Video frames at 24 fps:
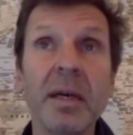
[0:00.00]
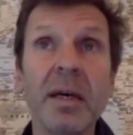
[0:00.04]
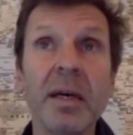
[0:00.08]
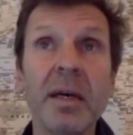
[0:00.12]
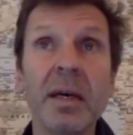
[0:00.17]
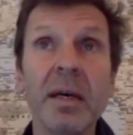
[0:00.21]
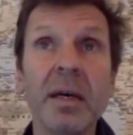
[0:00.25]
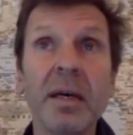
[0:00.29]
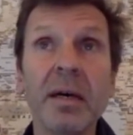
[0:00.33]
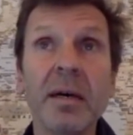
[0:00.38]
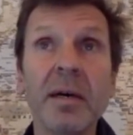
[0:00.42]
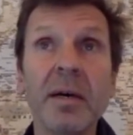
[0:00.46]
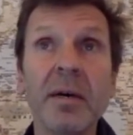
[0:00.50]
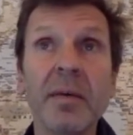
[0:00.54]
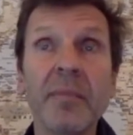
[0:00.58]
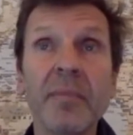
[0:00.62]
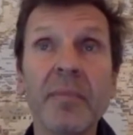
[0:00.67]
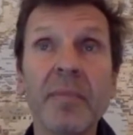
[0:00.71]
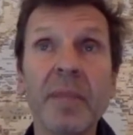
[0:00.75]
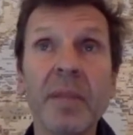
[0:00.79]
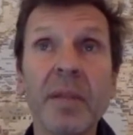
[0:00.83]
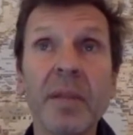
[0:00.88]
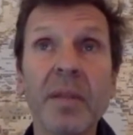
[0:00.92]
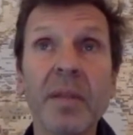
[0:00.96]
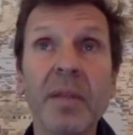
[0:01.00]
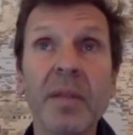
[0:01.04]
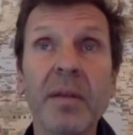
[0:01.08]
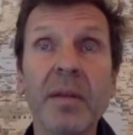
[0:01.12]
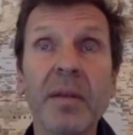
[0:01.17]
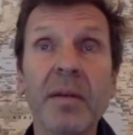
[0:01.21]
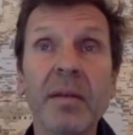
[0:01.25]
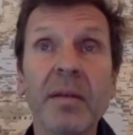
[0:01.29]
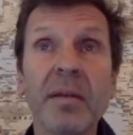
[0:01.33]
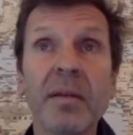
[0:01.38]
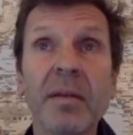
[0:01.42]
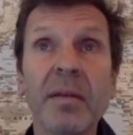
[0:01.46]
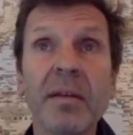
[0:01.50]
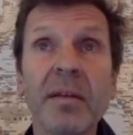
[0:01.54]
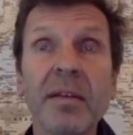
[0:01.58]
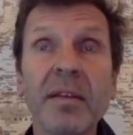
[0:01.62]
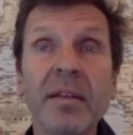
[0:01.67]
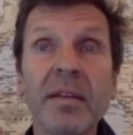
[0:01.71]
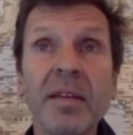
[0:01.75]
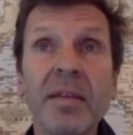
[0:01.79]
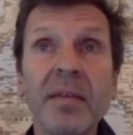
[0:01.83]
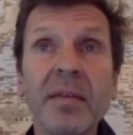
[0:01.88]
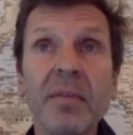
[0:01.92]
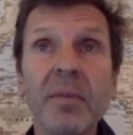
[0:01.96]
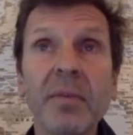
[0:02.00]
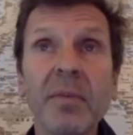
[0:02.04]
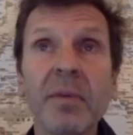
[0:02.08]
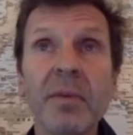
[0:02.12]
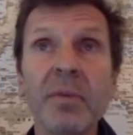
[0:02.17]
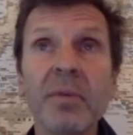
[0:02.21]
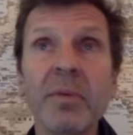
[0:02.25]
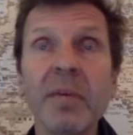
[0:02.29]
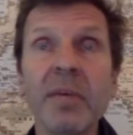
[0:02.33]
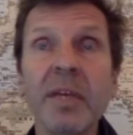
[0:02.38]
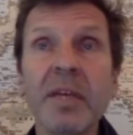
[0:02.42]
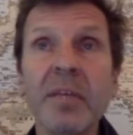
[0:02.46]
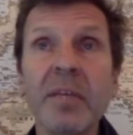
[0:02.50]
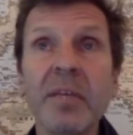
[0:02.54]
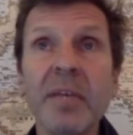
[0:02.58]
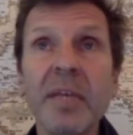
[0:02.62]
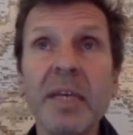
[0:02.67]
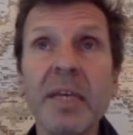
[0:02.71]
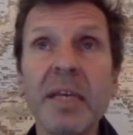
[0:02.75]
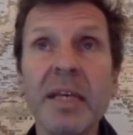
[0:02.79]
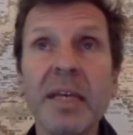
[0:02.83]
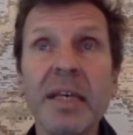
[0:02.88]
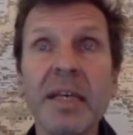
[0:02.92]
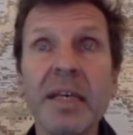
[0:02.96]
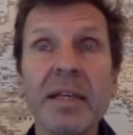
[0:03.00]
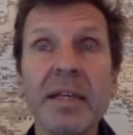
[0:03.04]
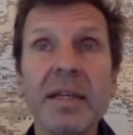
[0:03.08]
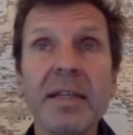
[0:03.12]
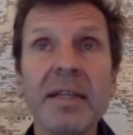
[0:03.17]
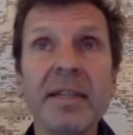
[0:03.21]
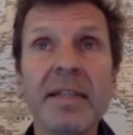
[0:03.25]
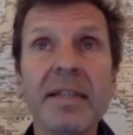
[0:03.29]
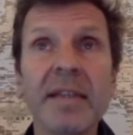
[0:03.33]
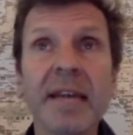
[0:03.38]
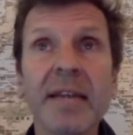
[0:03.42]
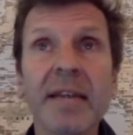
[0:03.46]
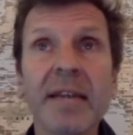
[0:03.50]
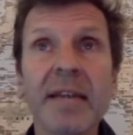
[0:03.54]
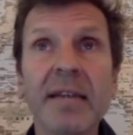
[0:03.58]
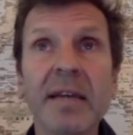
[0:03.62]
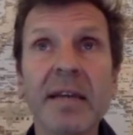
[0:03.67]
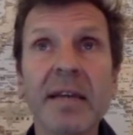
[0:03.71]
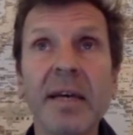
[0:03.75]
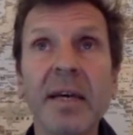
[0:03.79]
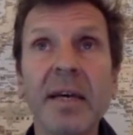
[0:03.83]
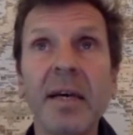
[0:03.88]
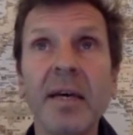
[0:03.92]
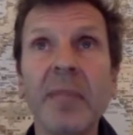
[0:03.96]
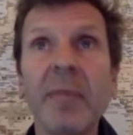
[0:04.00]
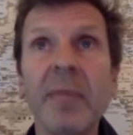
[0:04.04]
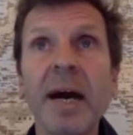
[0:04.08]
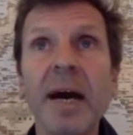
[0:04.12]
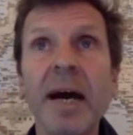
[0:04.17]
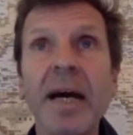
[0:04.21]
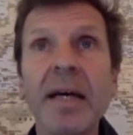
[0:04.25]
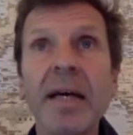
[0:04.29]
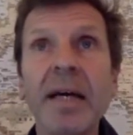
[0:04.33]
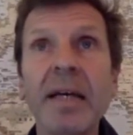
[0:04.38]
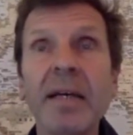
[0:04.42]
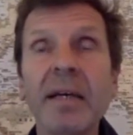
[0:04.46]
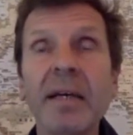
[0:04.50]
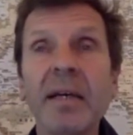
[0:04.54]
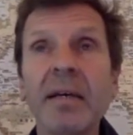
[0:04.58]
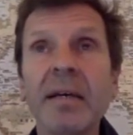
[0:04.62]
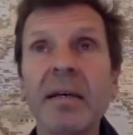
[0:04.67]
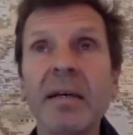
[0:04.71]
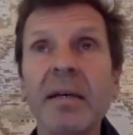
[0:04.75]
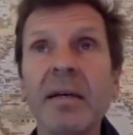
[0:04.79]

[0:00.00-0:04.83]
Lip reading: The thing we really mean is that by